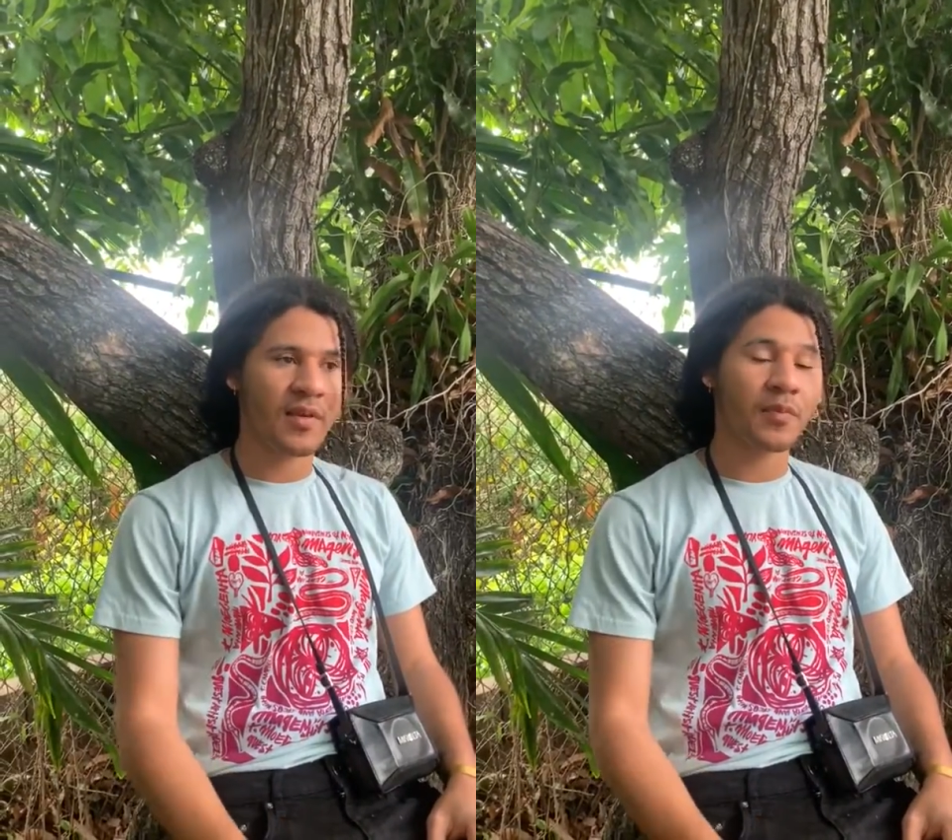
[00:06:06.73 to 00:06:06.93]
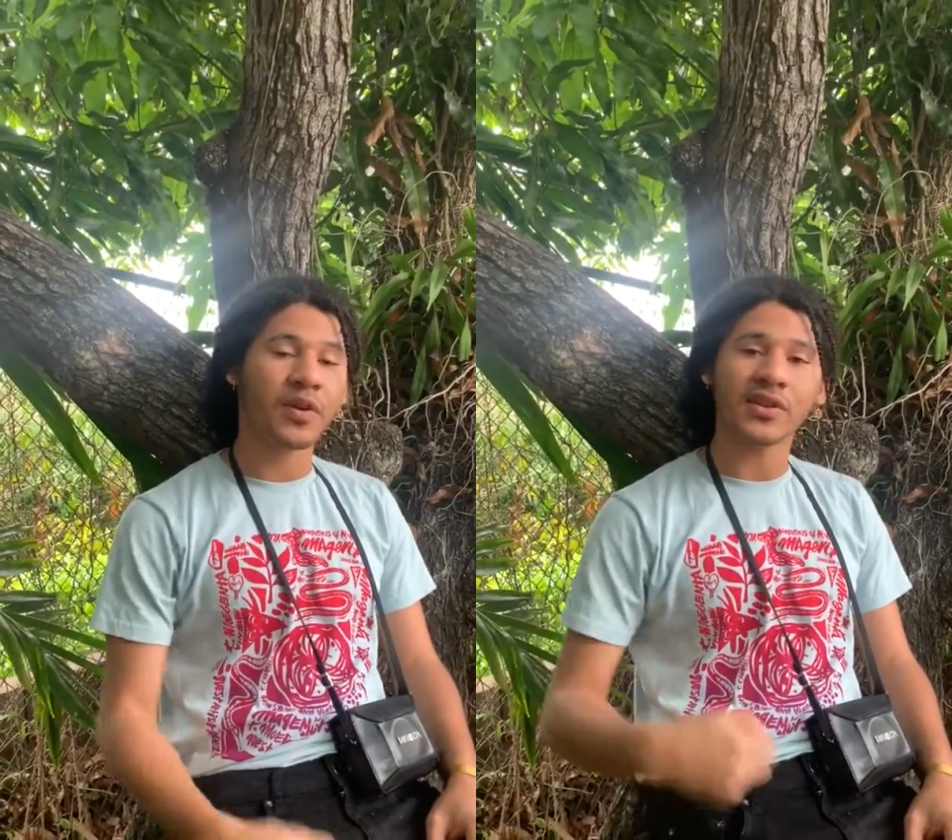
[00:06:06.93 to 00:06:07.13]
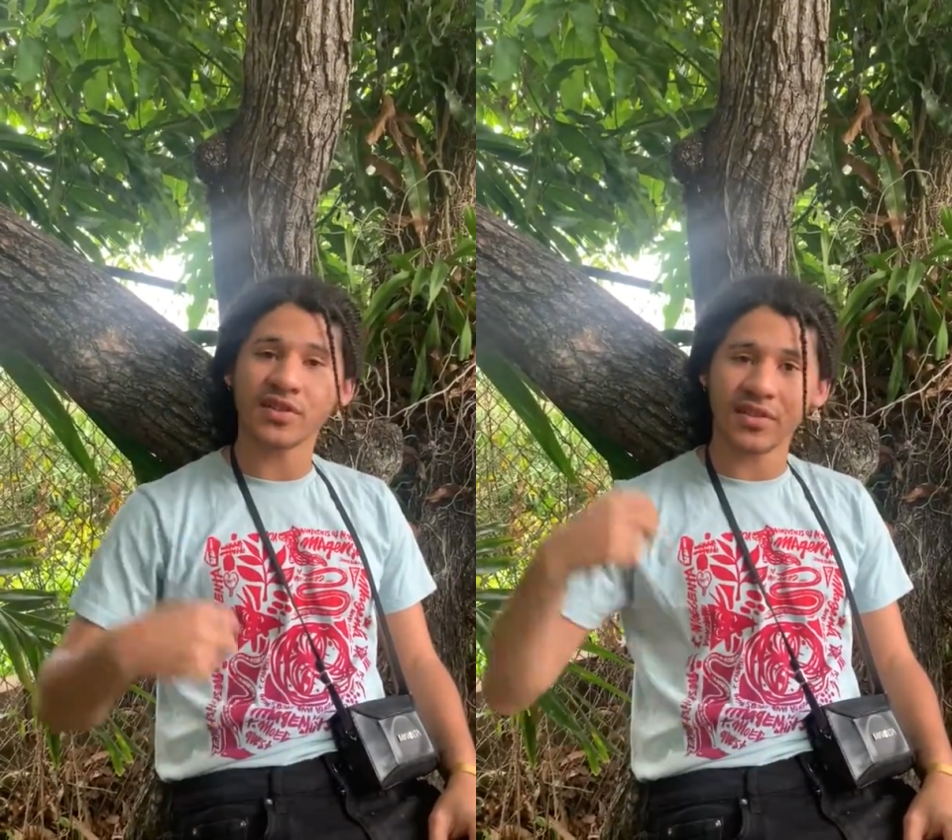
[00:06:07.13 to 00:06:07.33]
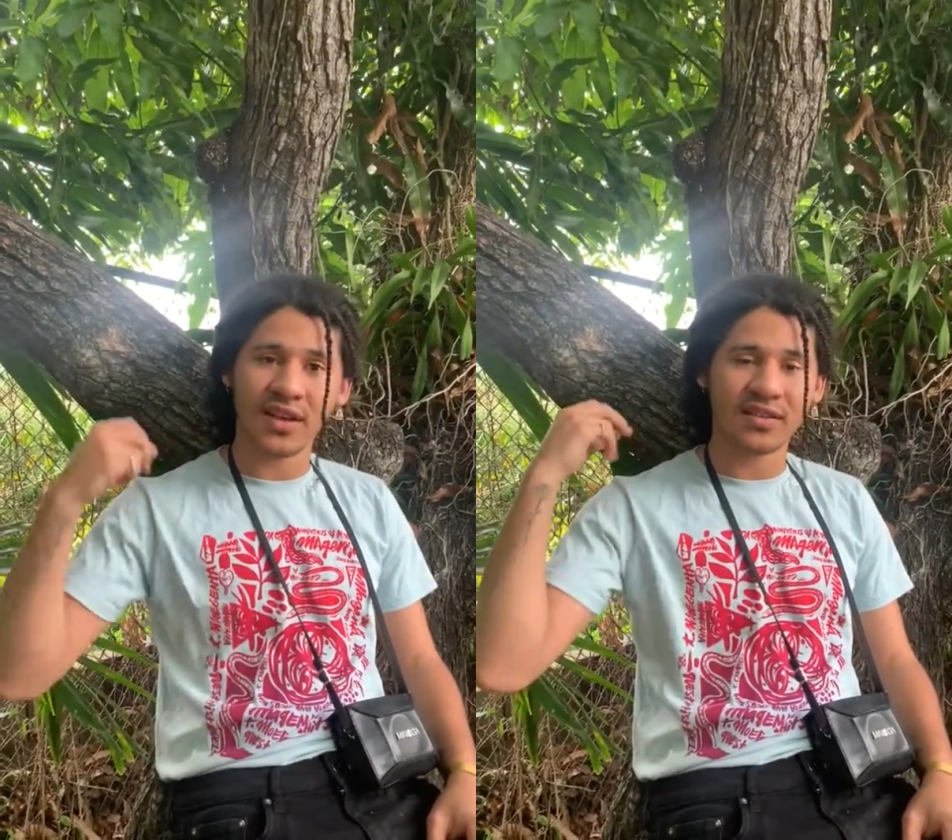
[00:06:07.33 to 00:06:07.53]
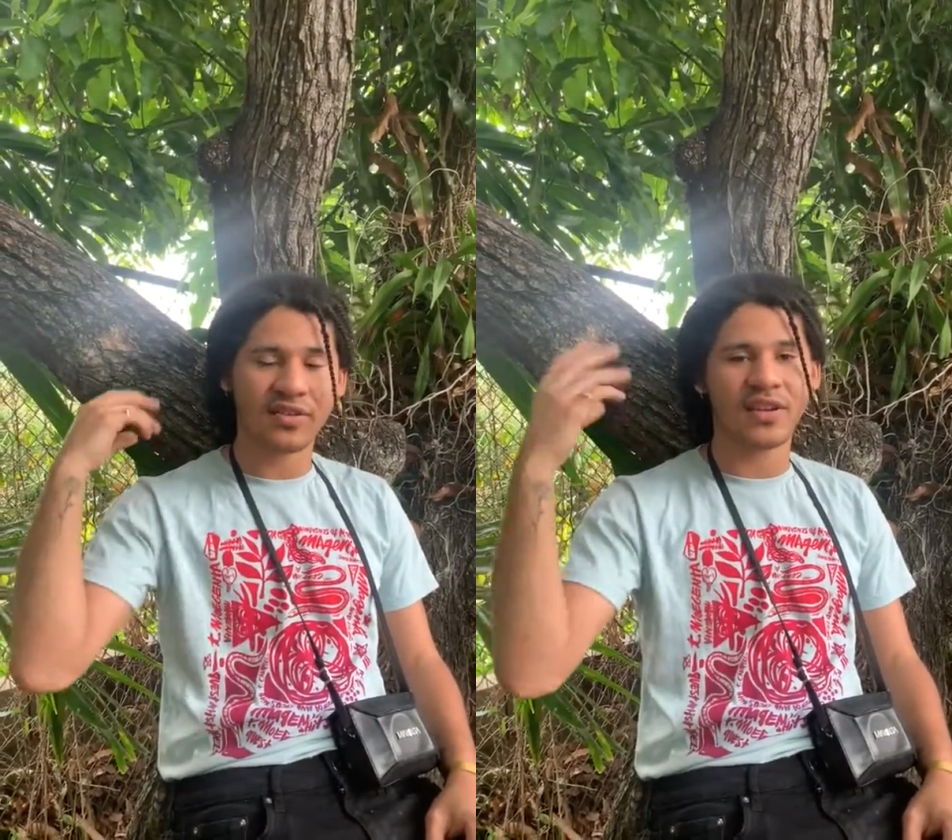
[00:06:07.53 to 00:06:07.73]
Plus, you
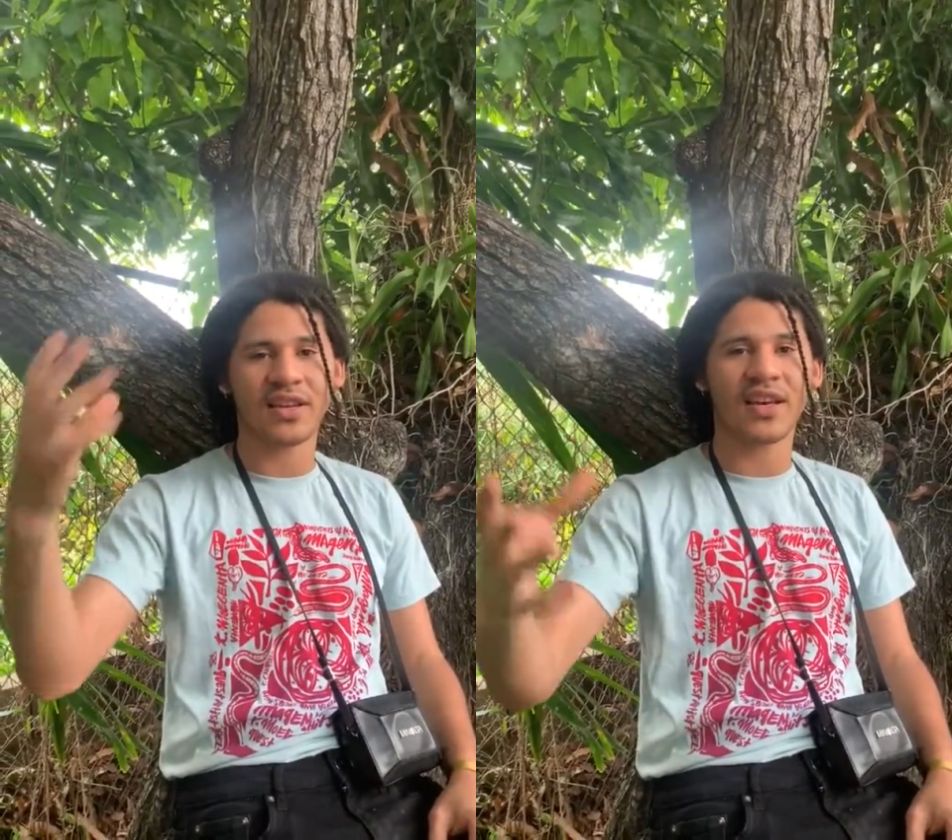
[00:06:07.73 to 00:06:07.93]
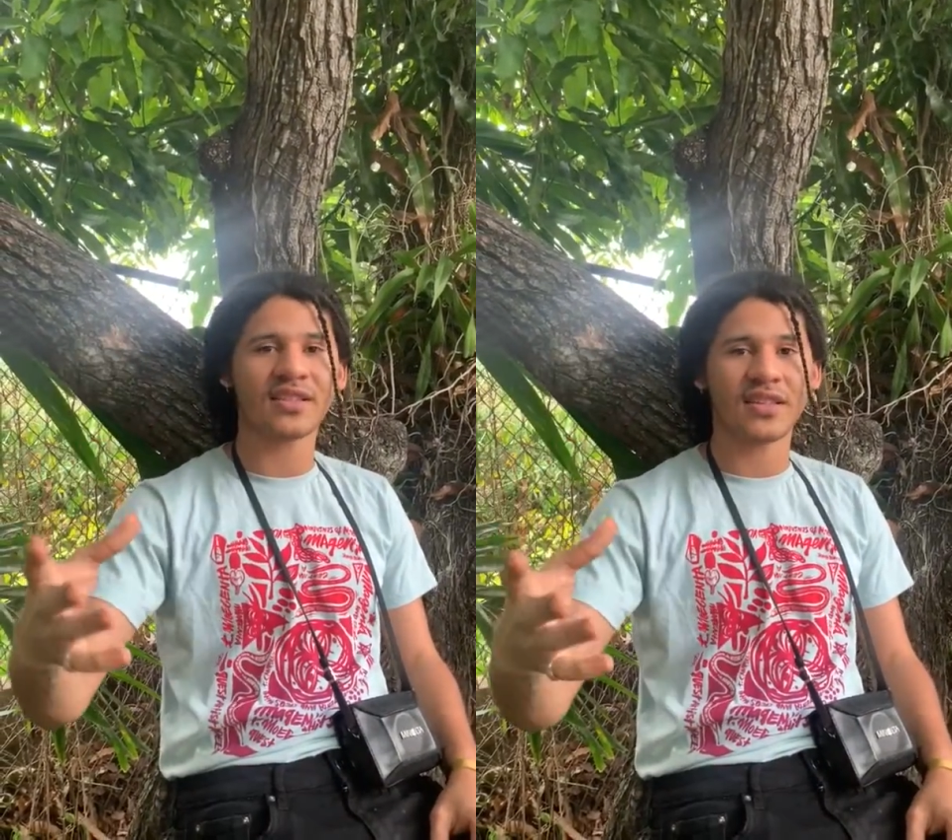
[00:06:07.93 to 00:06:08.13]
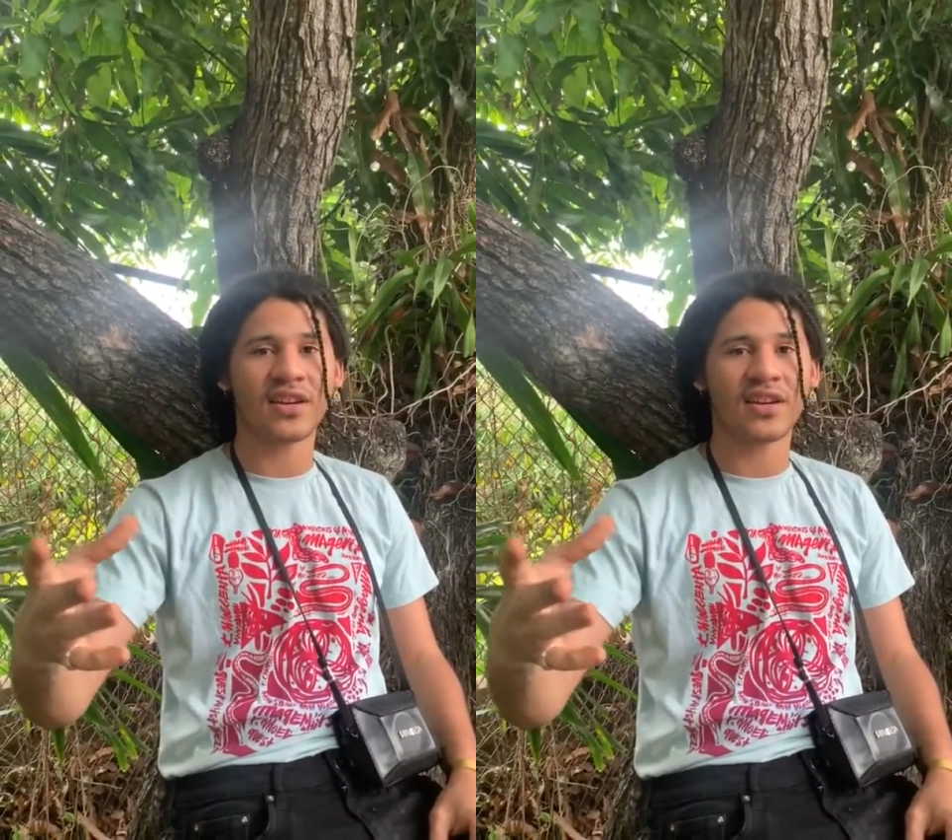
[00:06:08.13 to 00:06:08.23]
guys are going to get to